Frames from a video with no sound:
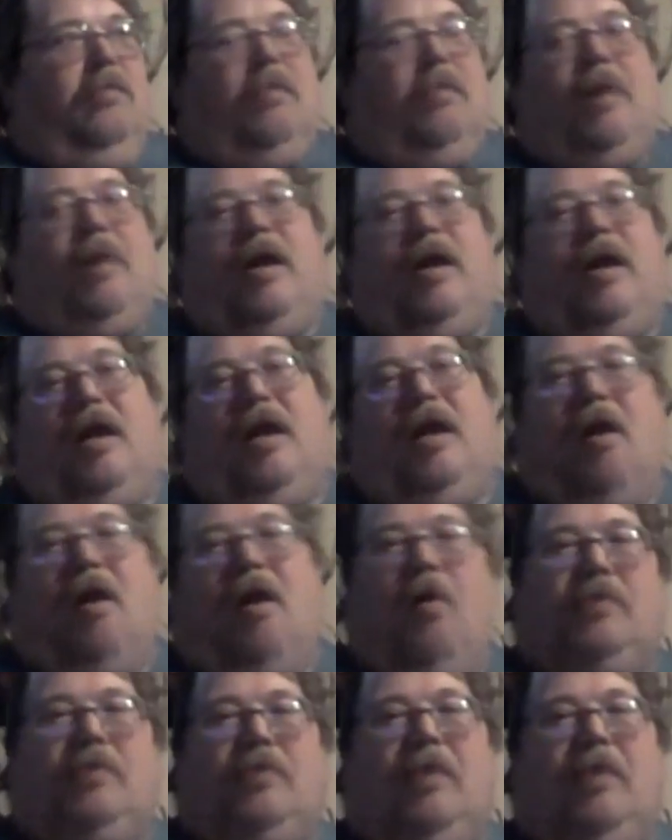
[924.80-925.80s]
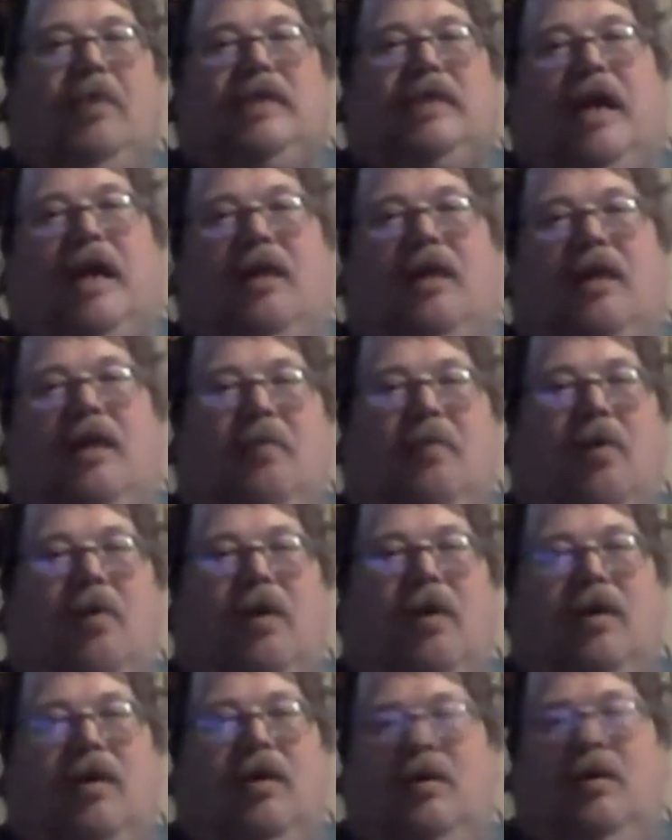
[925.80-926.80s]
But Pontiac always was kind of the more